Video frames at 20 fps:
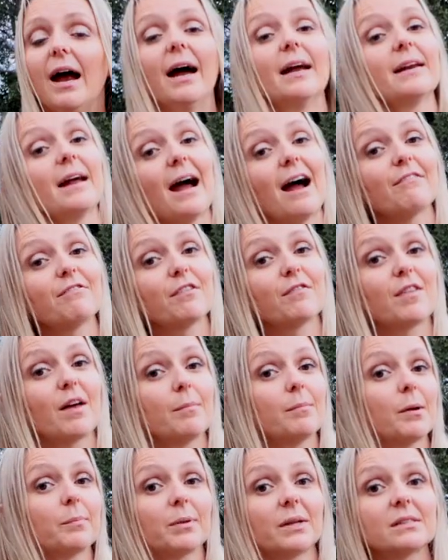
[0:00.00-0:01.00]
and half of
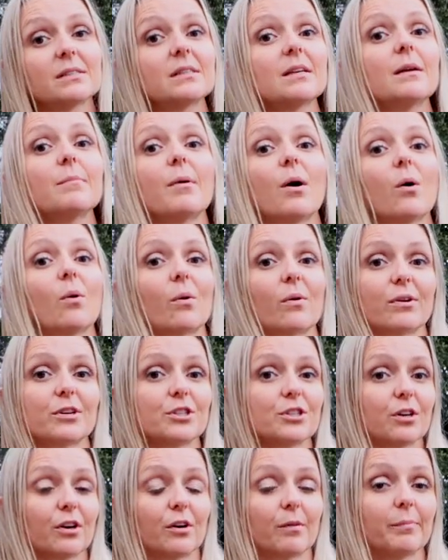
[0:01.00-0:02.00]
them a placebo or a
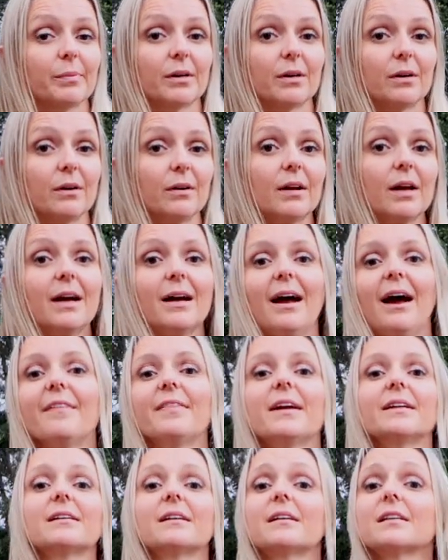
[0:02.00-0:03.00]
sugar pill, and
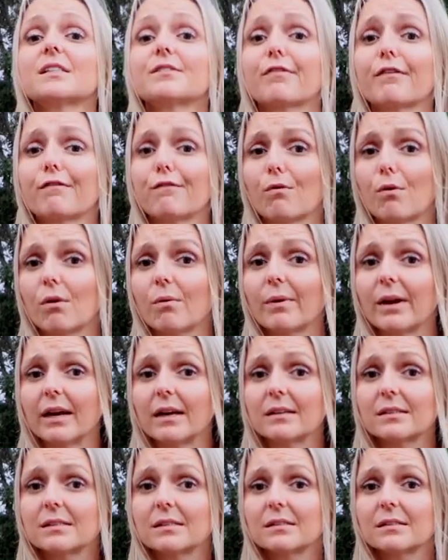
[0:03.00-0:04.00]
they did this for four
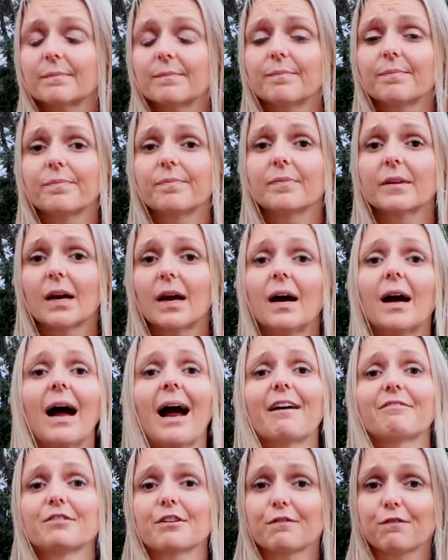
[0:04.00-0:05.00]
weeks.
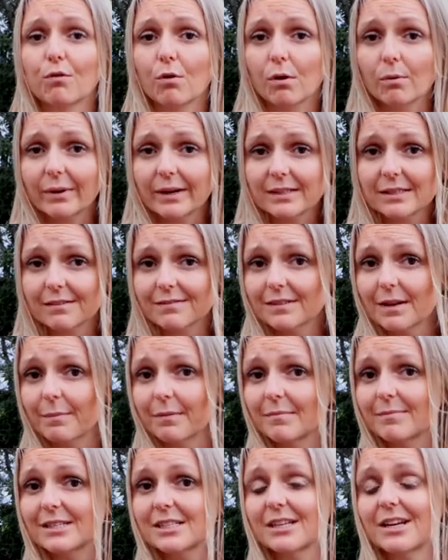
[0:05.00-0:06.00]
After four weeks of
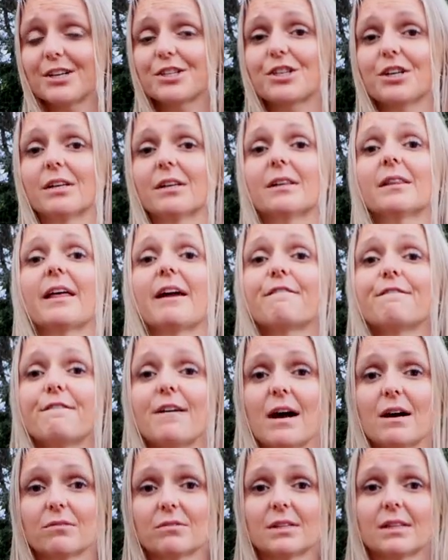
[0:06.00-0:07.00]
supplementation, they
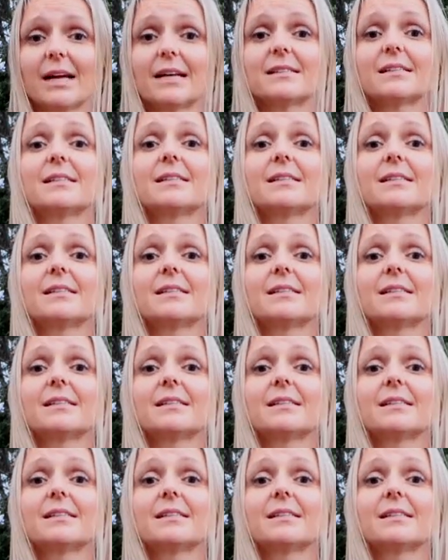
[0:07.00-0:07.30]
found that